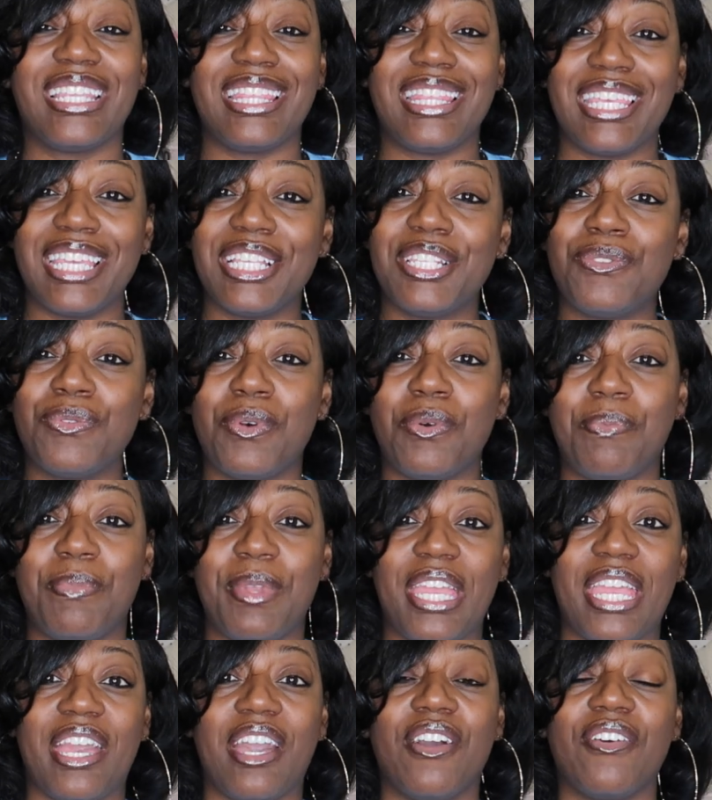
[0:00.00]
This will
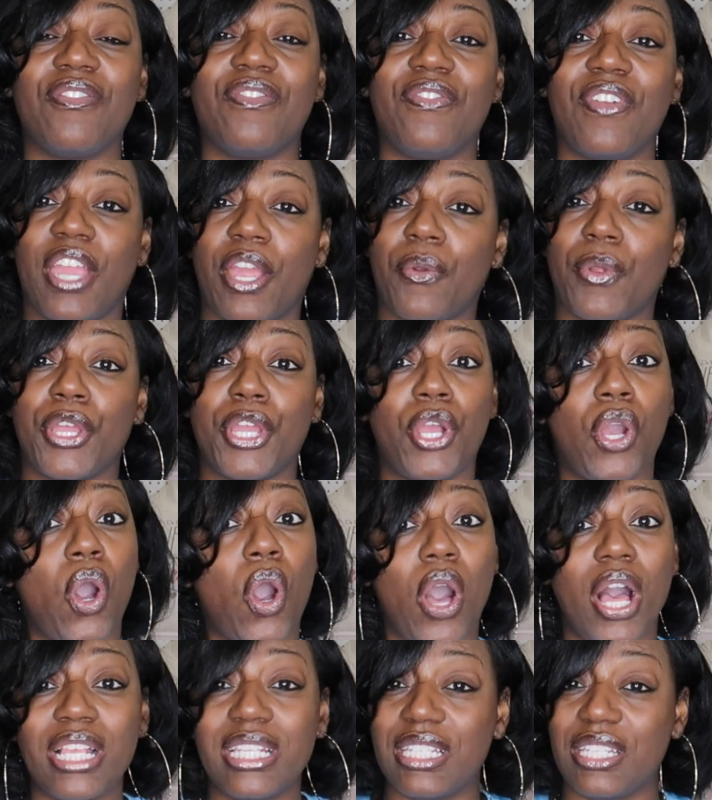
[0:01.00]
be a very
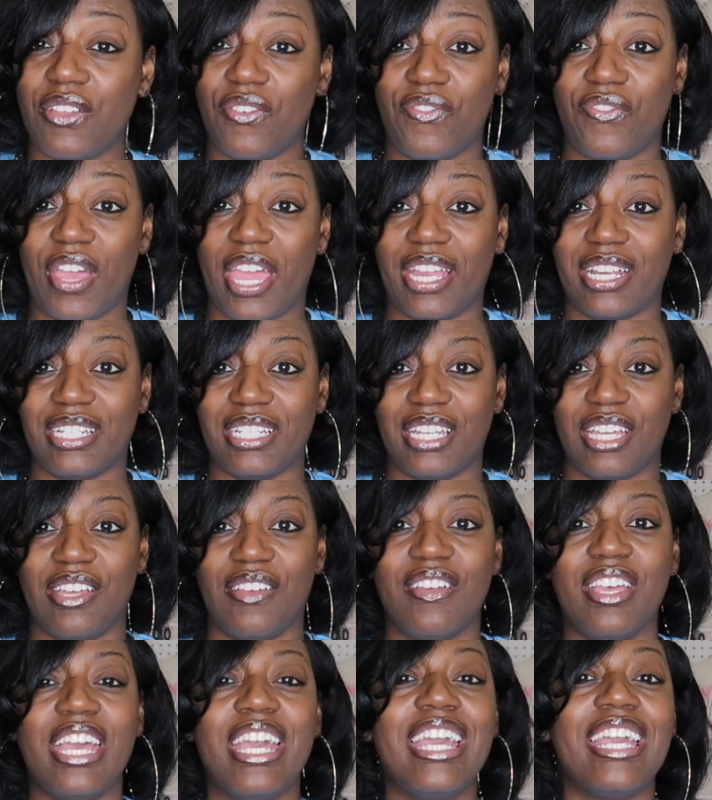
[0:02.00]
cost effective,